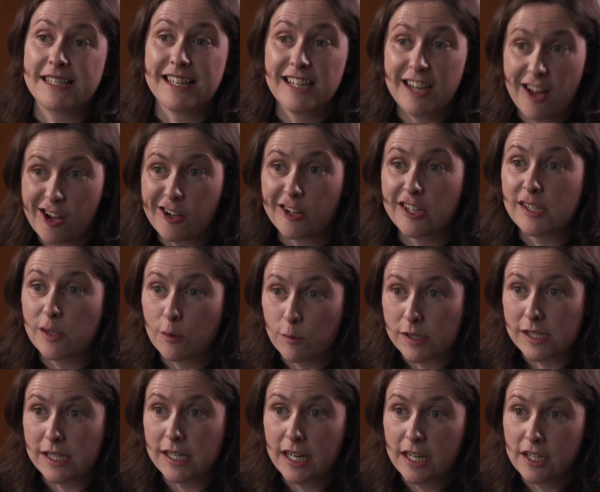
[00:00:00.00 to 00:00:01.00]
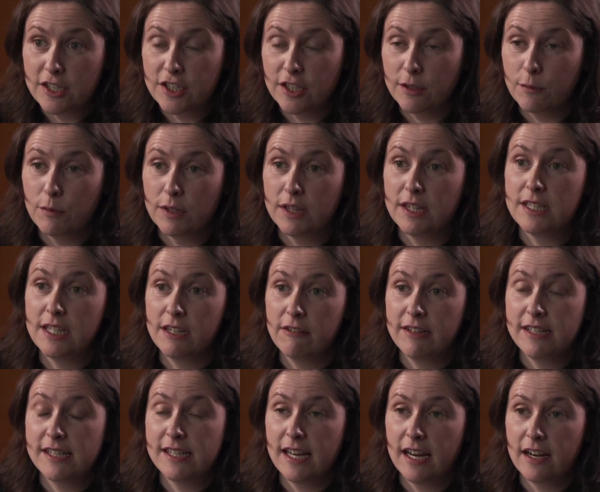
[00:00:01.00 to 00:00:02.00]
has a long association with the
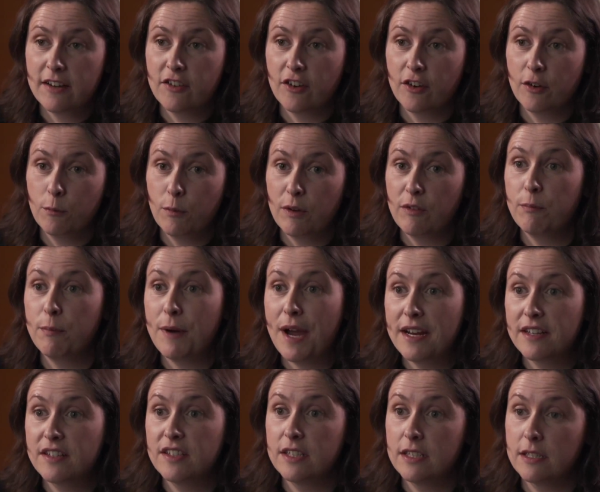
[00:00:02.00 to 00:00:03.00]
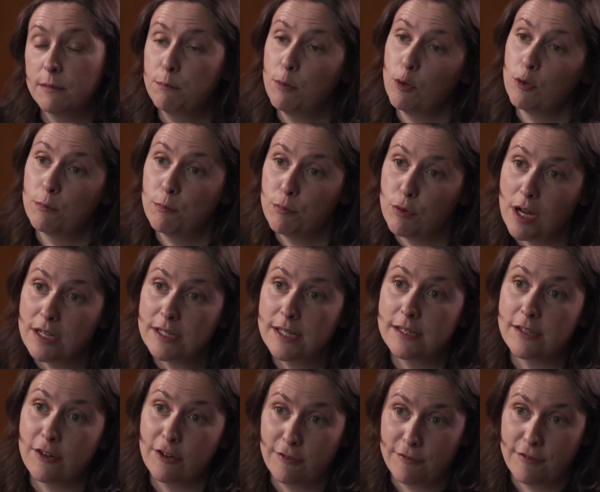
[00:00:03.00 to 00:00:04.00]
dairy sector, and we've banked it at both
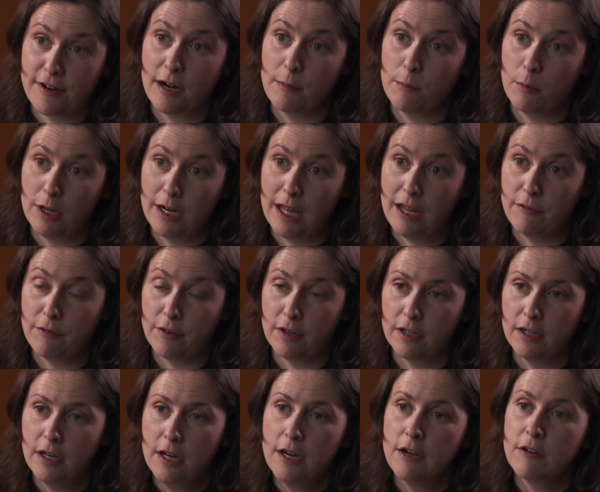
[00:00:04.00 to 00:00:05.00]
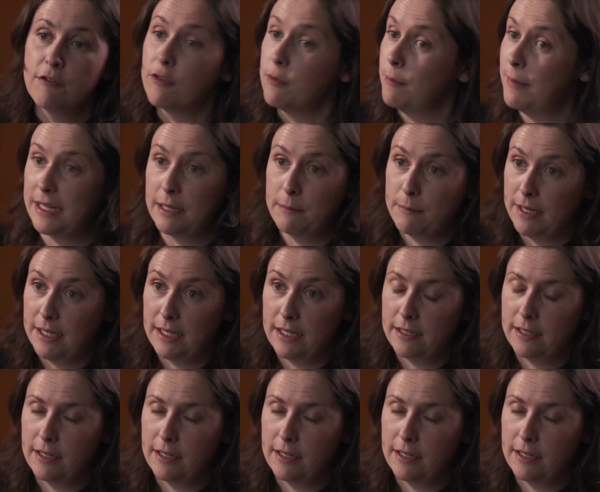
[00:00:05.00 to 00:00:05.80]
processor and farmer level for many, many